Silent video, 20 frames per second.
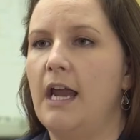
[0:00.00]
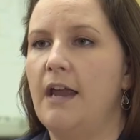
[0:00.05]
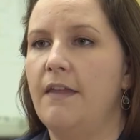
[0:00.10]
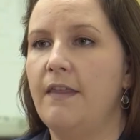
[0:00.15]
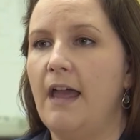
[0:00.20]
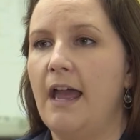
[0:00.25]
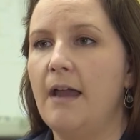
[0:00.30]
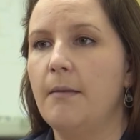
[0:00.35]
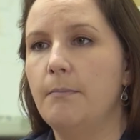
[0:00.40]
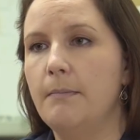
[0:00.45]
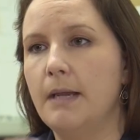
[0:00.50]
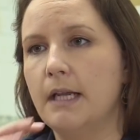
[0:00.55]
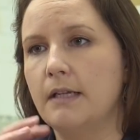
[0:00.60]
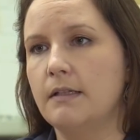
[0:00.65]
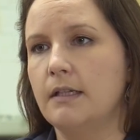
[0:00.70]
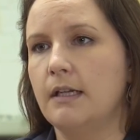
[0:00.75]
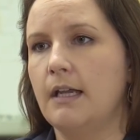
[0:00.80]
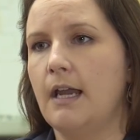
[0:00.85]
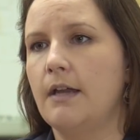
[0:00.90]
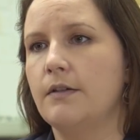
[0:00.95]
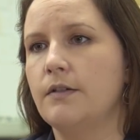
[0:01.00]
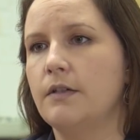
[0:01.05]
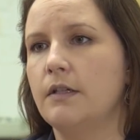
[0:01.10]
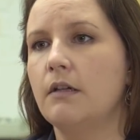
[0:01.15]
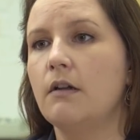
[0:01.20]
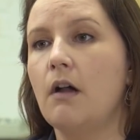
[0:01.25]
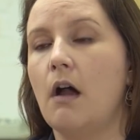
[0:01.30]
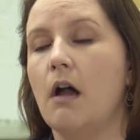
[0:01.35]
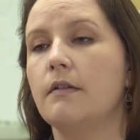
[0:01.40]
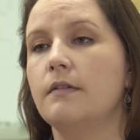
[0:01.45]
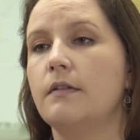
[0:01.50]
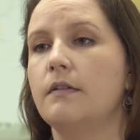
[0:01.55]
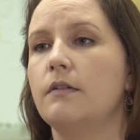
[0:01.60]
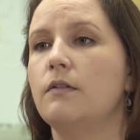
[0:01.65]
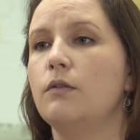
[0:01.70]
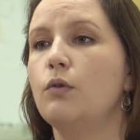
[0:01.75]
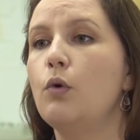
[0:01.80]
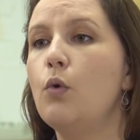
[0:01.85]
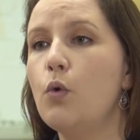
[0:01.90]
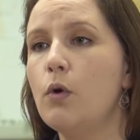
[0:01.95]
and that mixing action causes
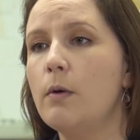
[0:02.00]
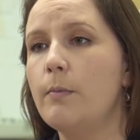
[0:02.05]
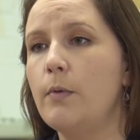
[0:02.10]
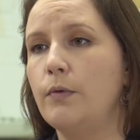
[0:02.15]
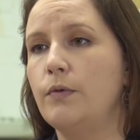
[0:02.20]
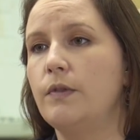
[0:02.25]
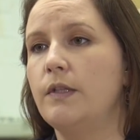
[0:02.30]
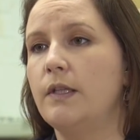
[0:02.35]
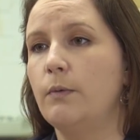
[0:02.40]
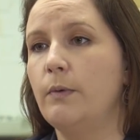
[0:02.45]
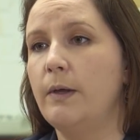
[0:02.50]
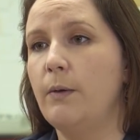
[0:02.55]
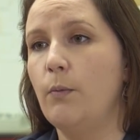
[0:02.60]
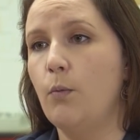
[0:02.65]
the hormones that we